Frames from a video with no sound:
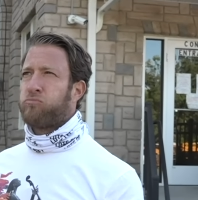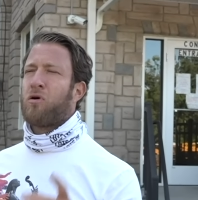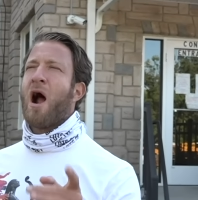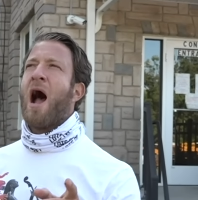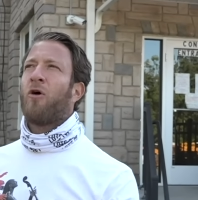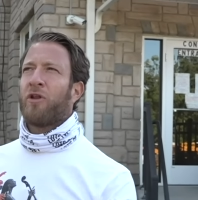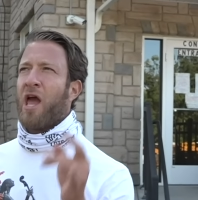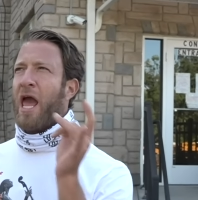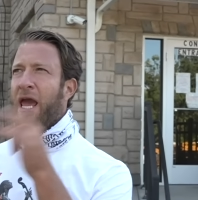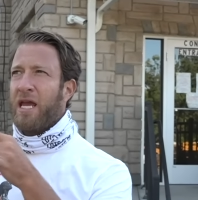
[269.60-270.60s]
Brown
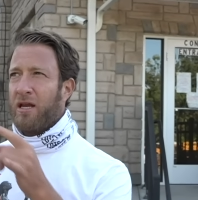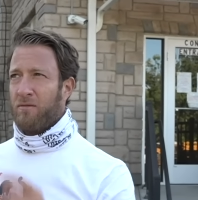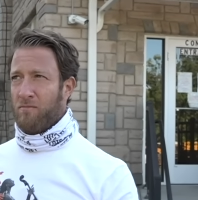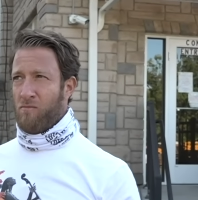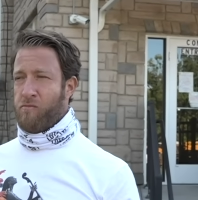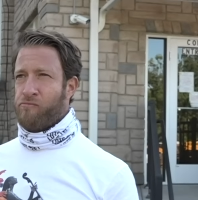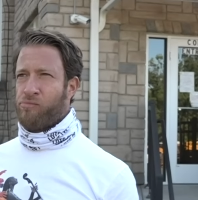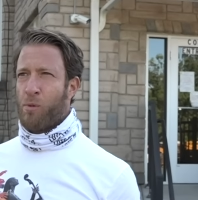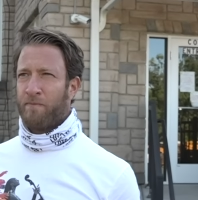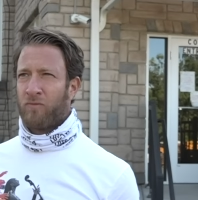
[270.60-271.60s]
8.
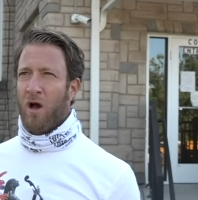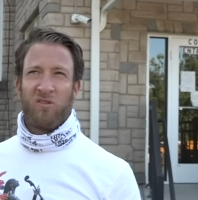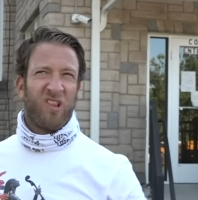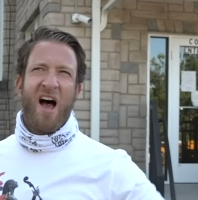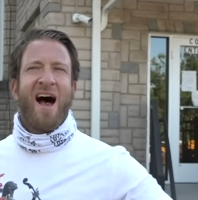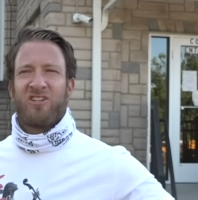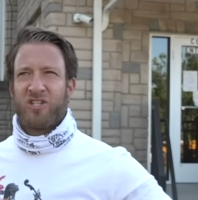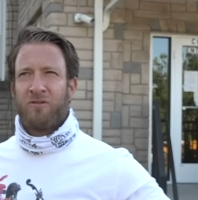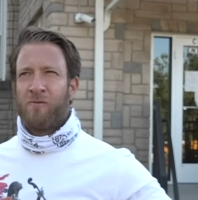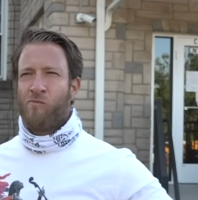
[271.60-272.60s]

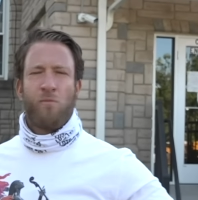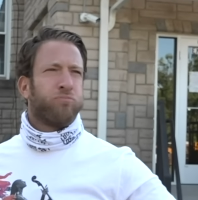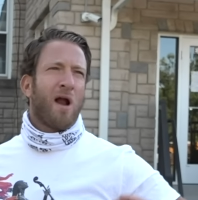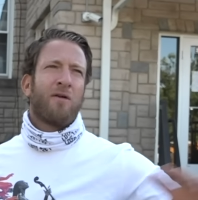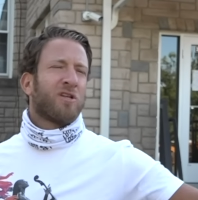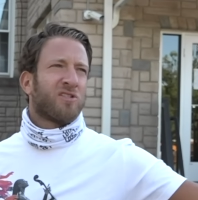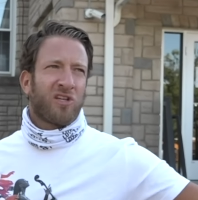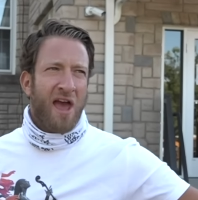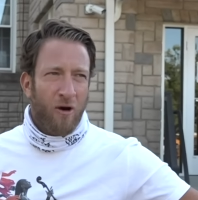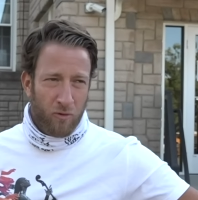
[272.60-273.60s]
Last. Brown
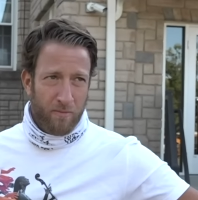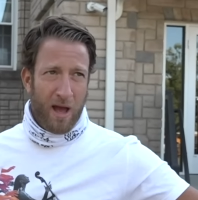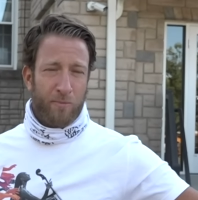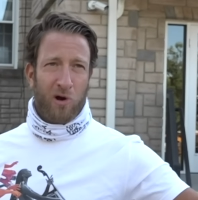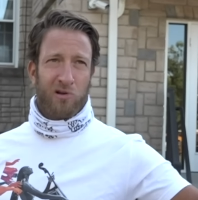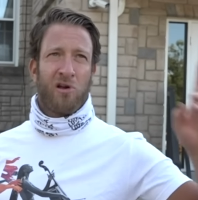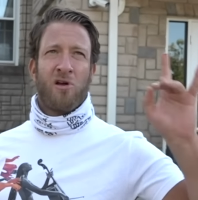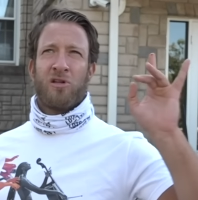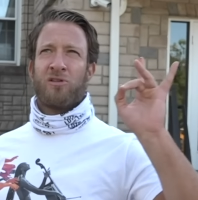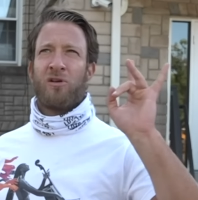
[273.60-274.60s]
doesn't count in my book.
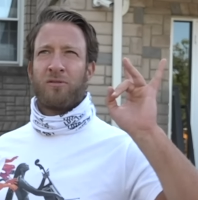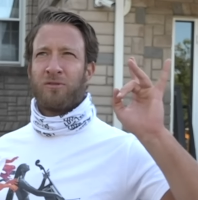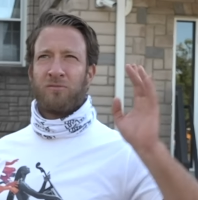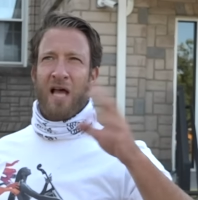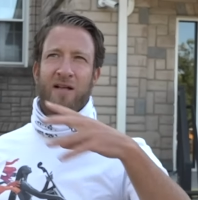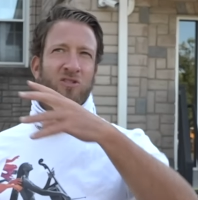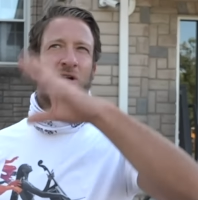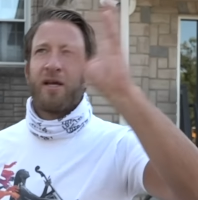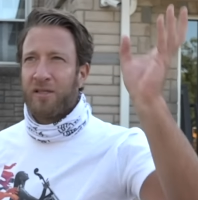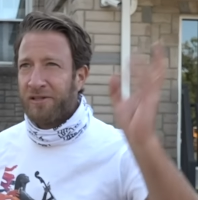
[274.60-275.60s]
That's
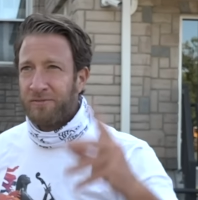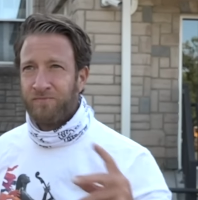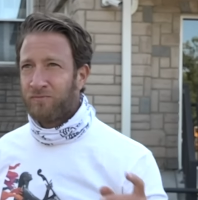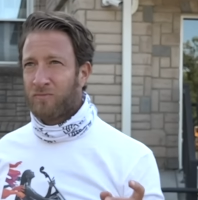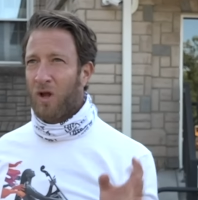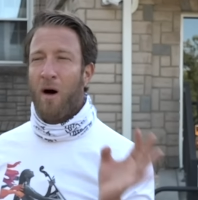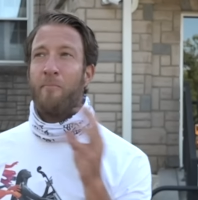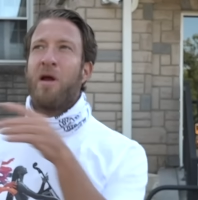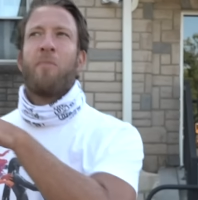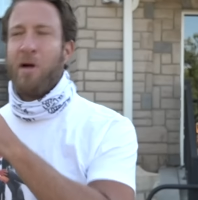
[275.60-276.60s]
like a
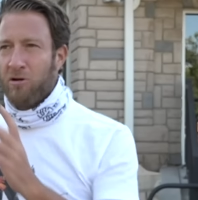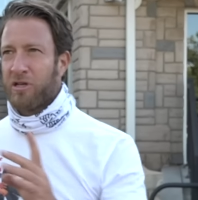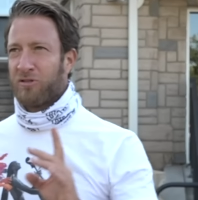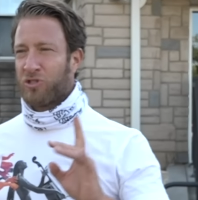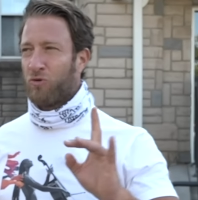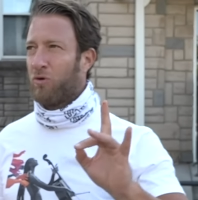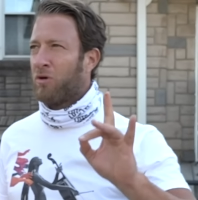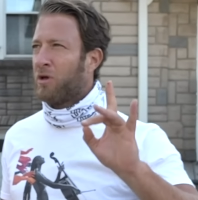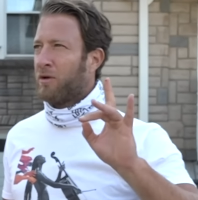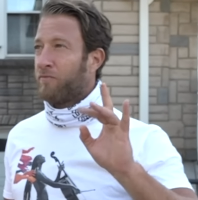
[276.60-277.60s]
mid American school.
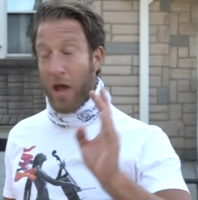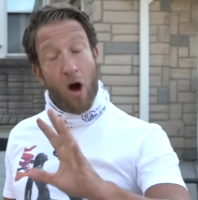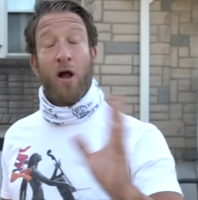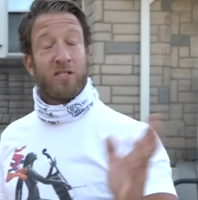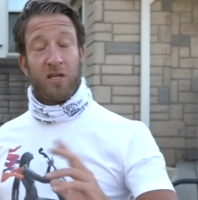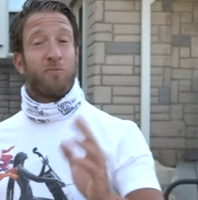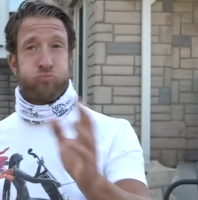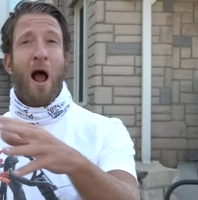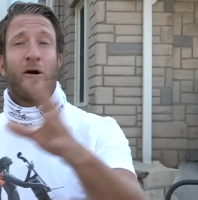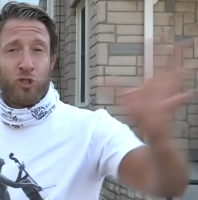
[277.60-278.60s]
They honestly,
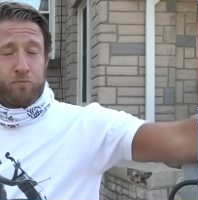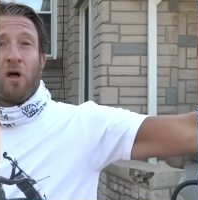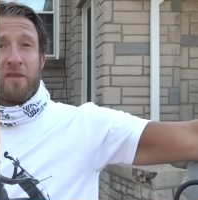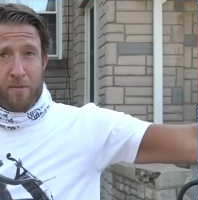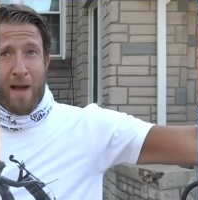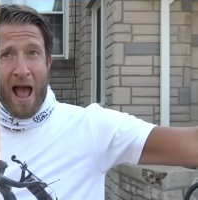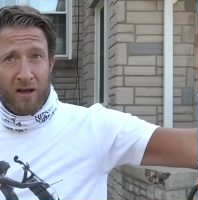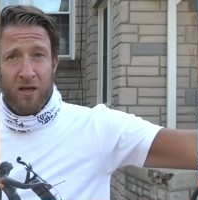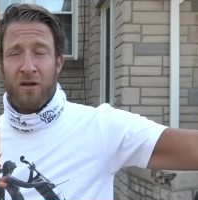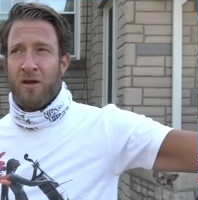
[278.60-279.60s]
Brown should play in the
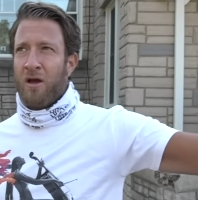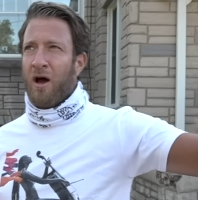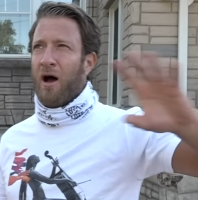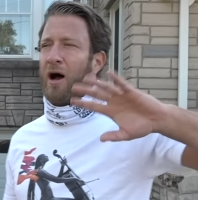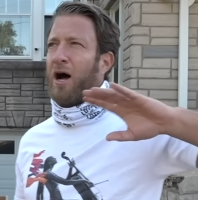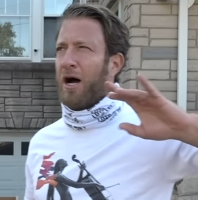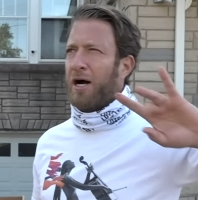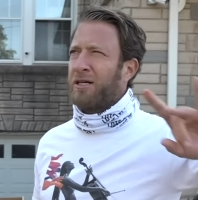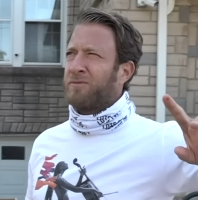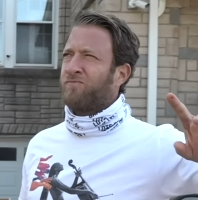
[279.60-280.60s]
MAC.
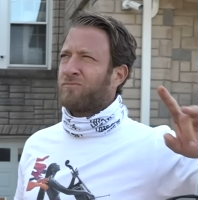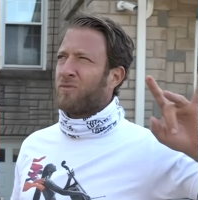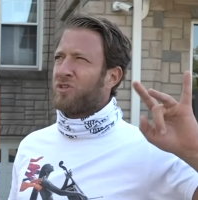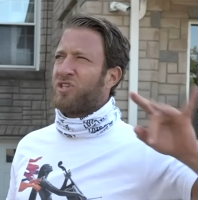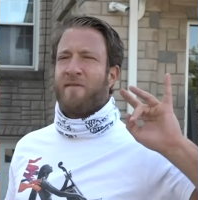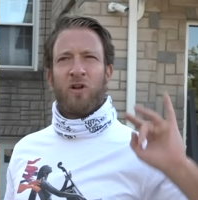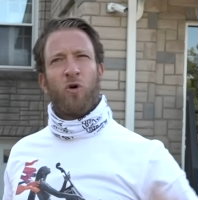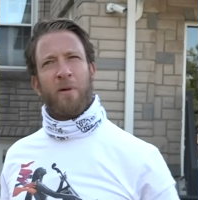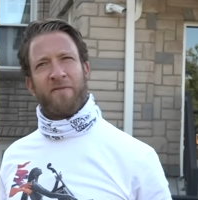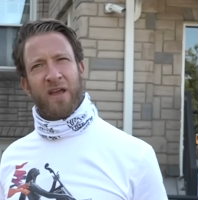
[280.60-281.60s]
Uh, seven,
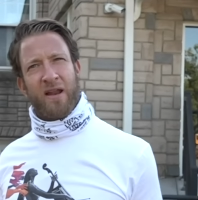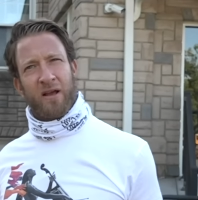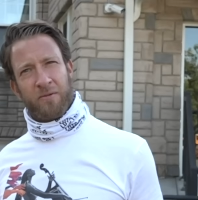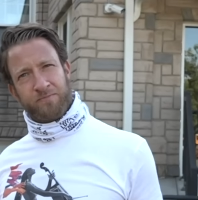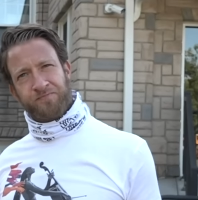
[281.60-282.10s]
who am I forgetting?